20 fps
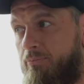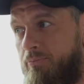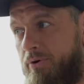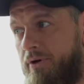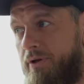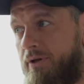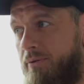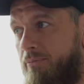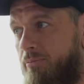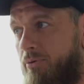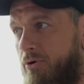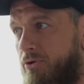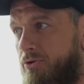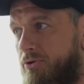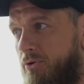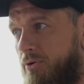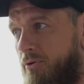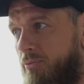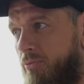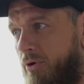pretty
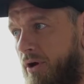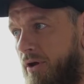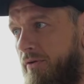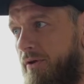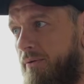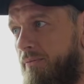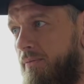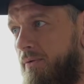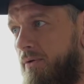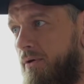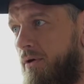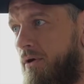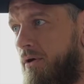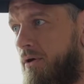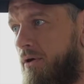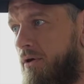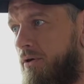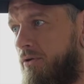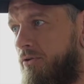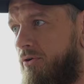personal and private.
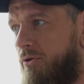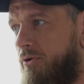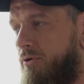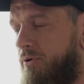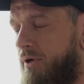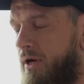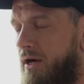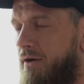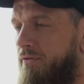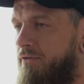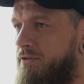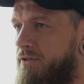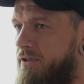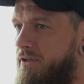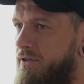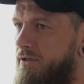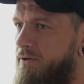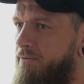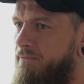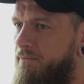Mm. So you'd have
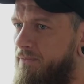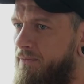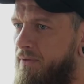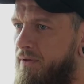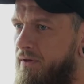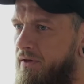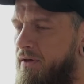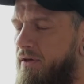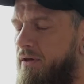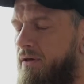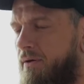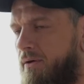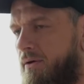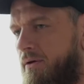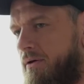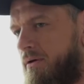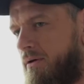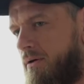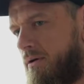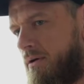to
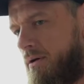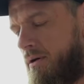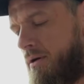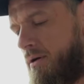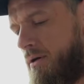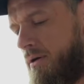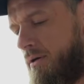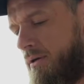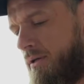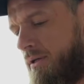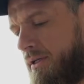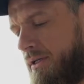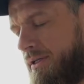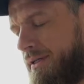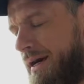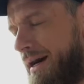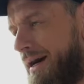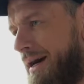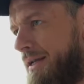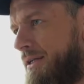uh,
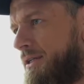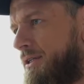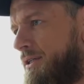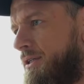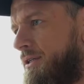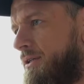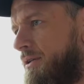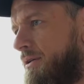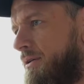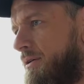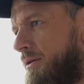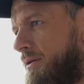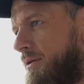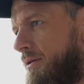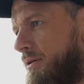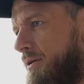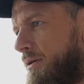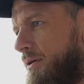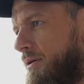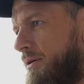detach
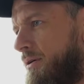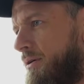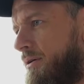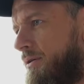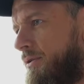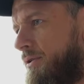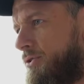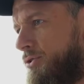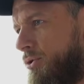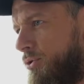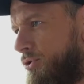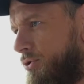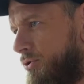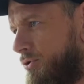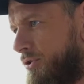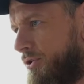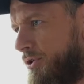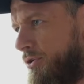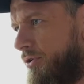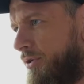the, the
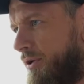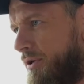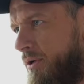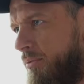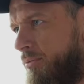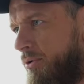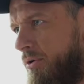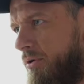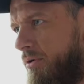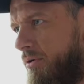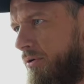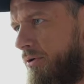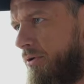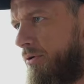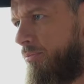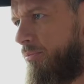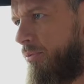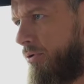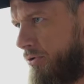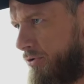social security number or
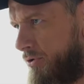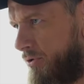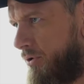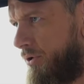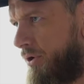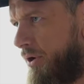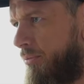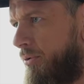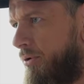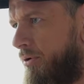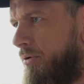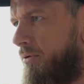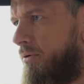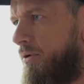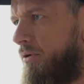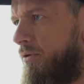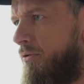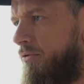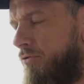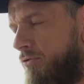your personal number
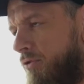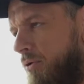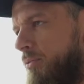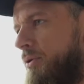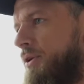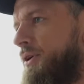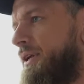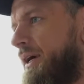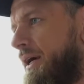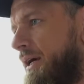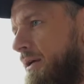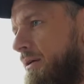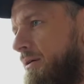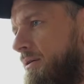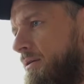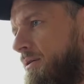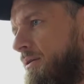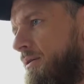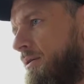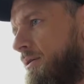from the
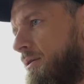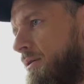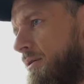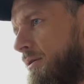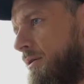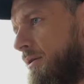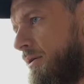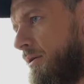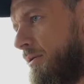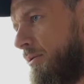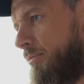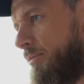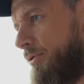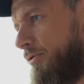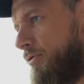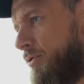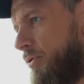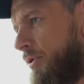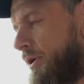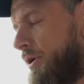data
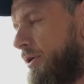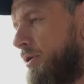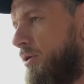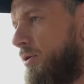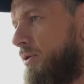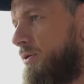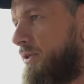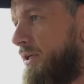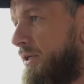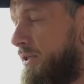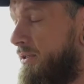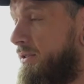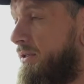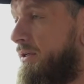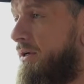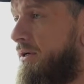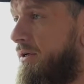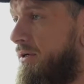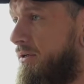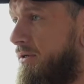before it goes
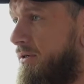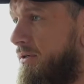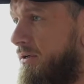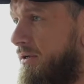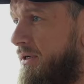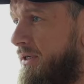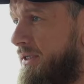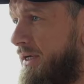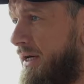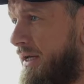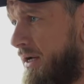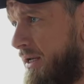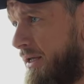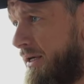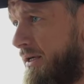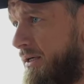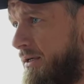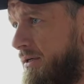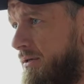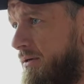into a data
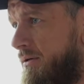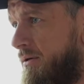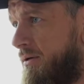lake.